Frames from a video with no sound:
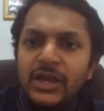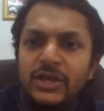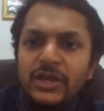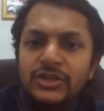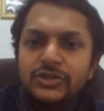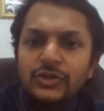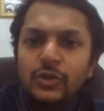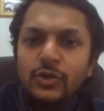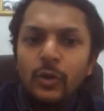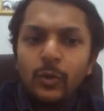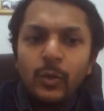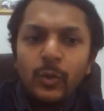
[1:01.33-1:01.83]

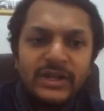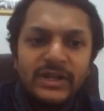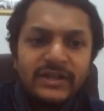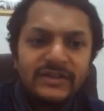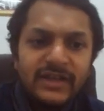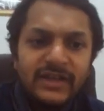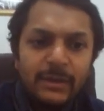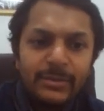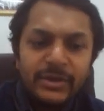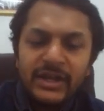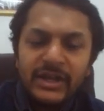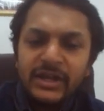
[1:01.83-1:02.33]
So what is
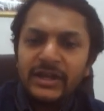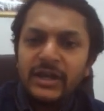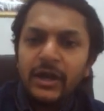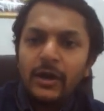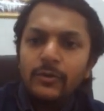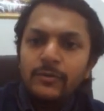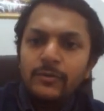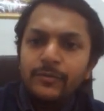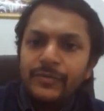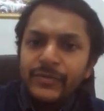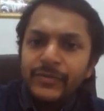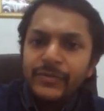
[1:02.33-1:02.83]
happening now?
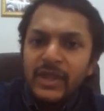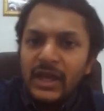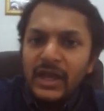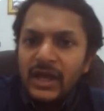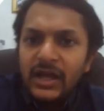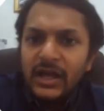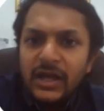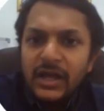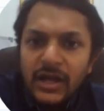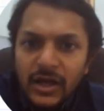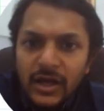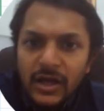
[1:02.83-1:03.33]

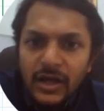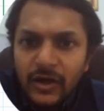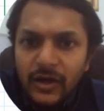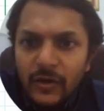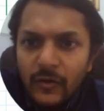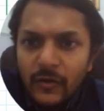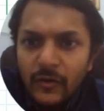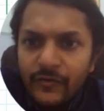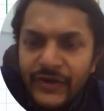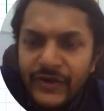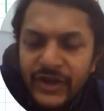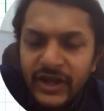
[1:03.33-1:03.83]

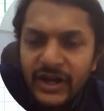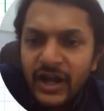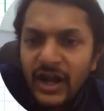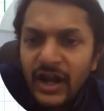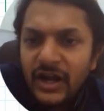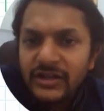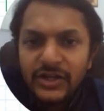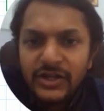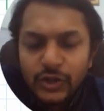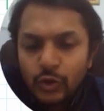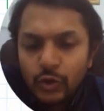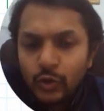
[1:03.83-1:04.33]
Where are
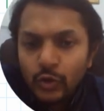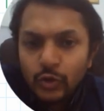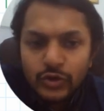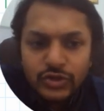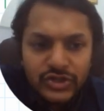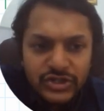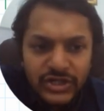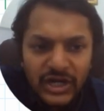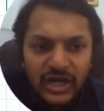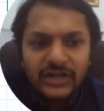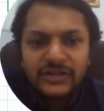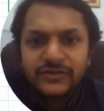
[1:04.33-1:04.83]
the two
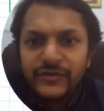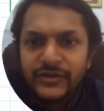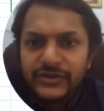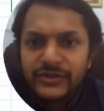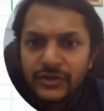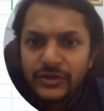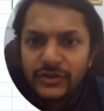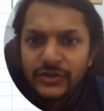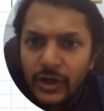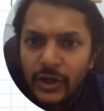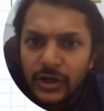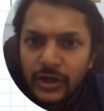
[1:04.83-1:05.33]
stars, first
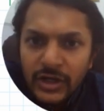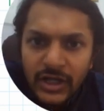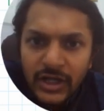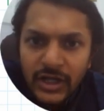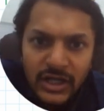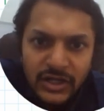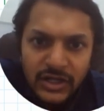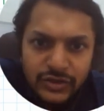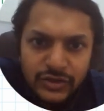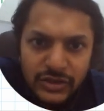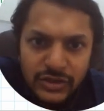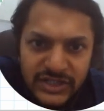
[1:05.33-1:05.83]
of all?
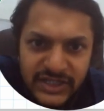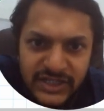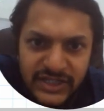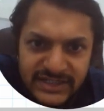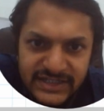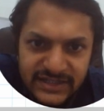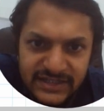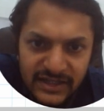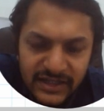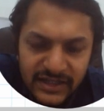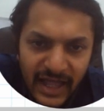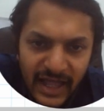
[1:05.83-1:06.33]
So
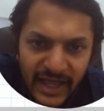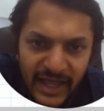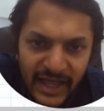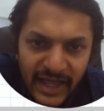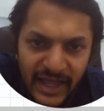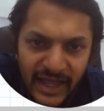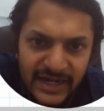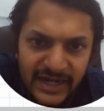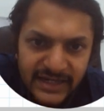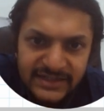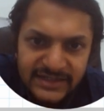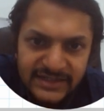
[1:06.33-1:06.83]
this line
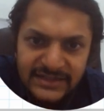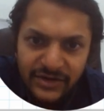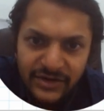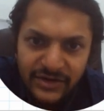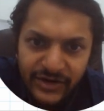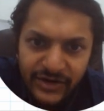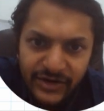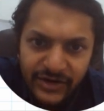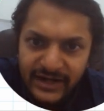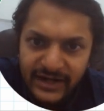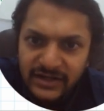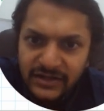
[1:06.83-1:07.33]
that is
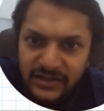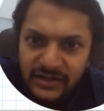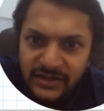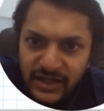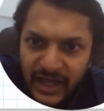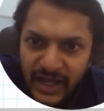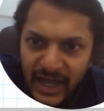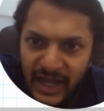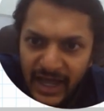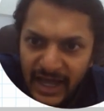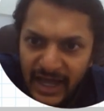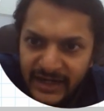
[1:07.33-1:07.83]
red,
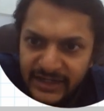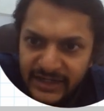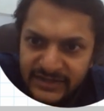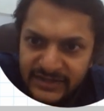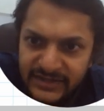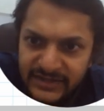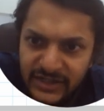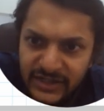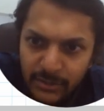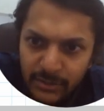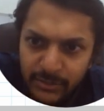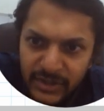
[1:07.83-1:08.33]
and it is
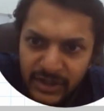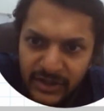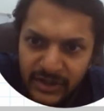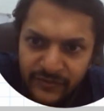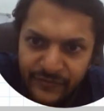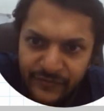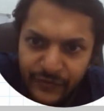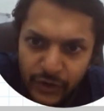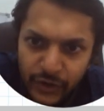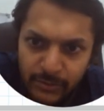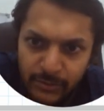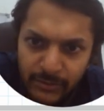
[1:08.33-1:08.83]
coming
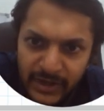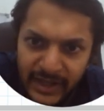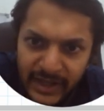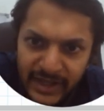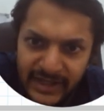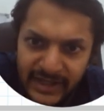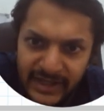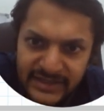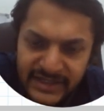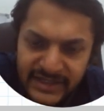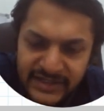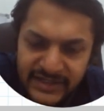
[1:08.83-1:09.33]
from
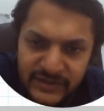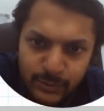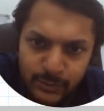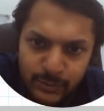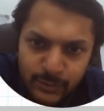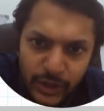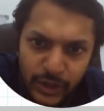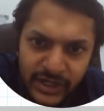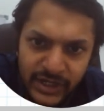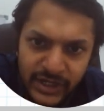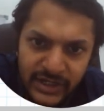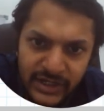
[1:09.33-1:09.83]
like this
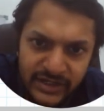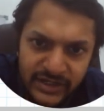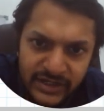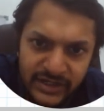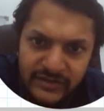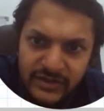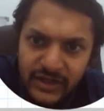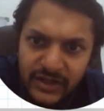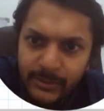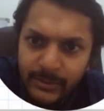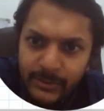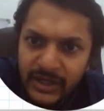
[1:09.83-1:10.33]
point, it is
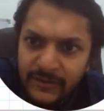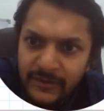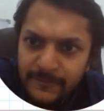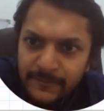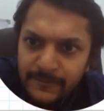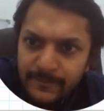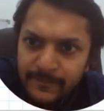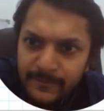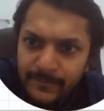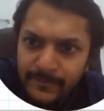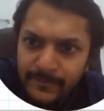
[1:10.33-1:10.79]
coming.